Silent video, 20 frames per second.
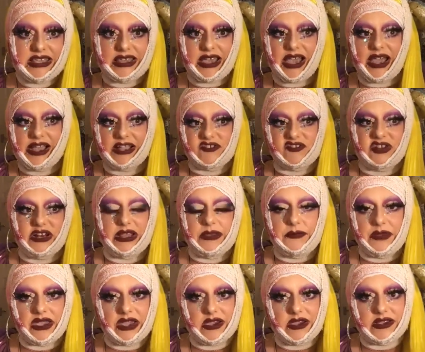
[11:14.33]
that actually
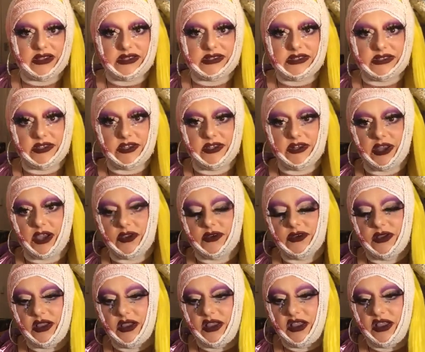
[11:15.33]
because, you know,